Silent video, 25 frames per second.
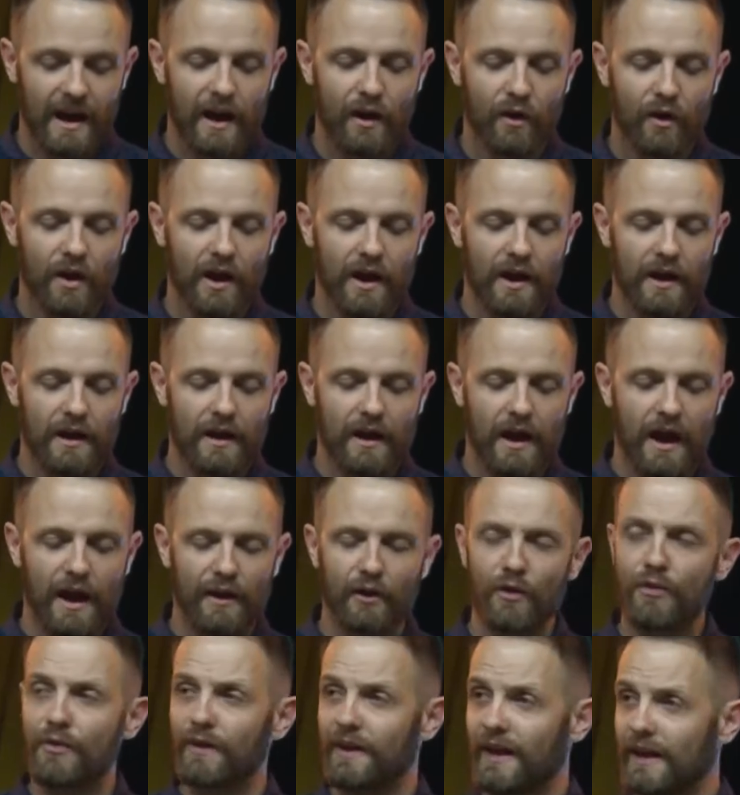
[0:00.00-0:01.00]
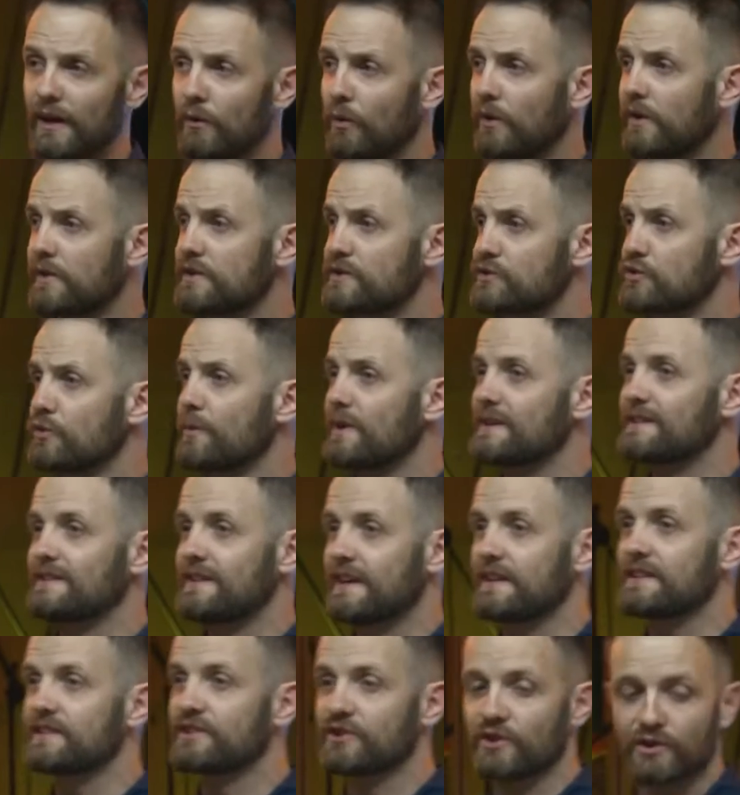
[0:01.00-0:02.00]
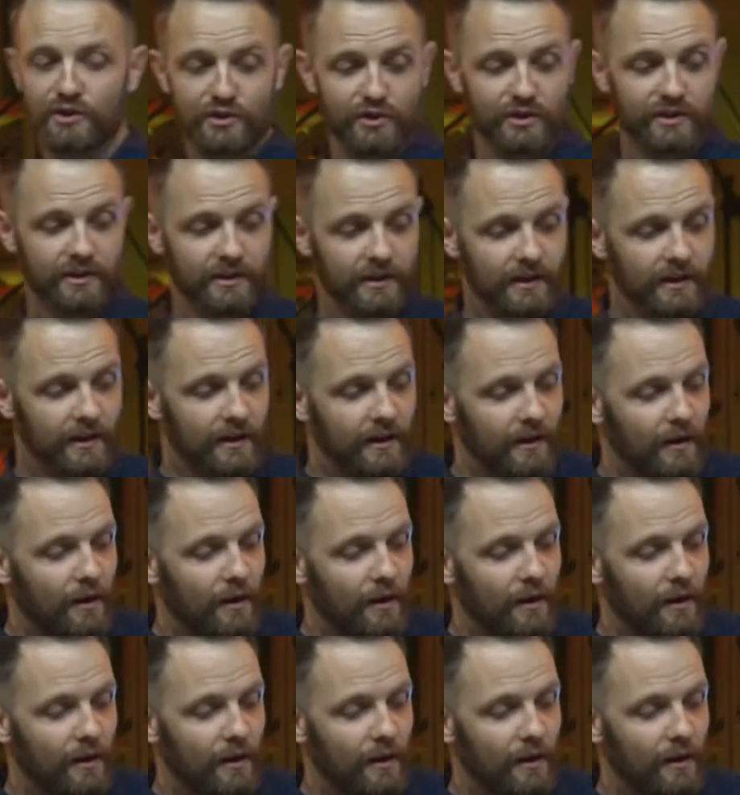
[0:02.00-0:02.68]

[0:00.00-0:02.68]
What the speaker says: Now, I don't think anyone in this room has 10 children,